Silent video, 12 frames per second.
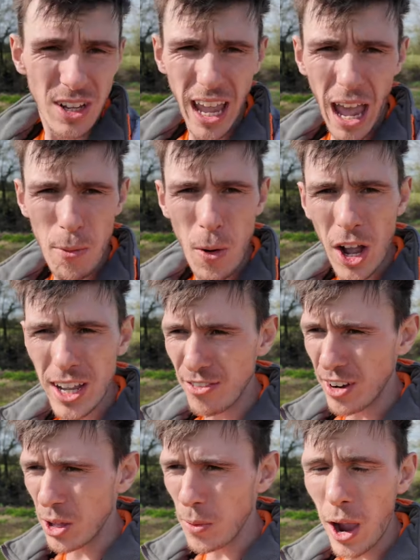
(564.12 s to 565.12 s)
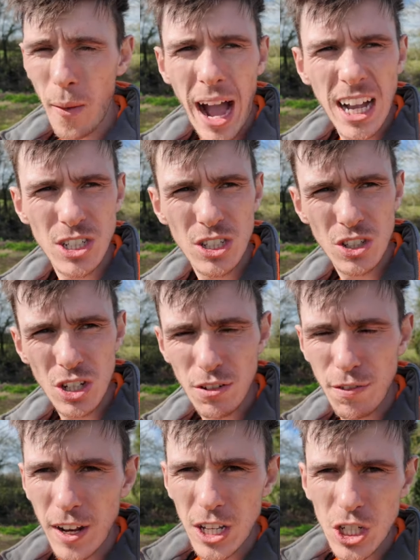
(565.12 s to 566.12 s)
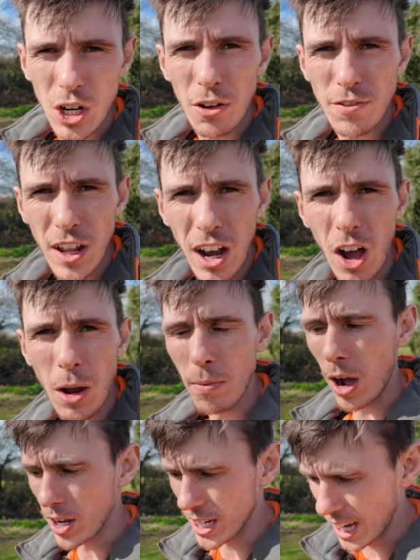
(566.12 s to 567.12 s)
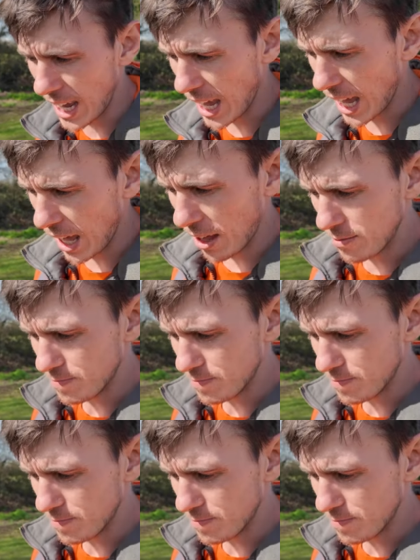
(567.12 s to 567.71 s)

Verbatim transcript: So yeah, working really well. Ash is just finishing off the line marking here,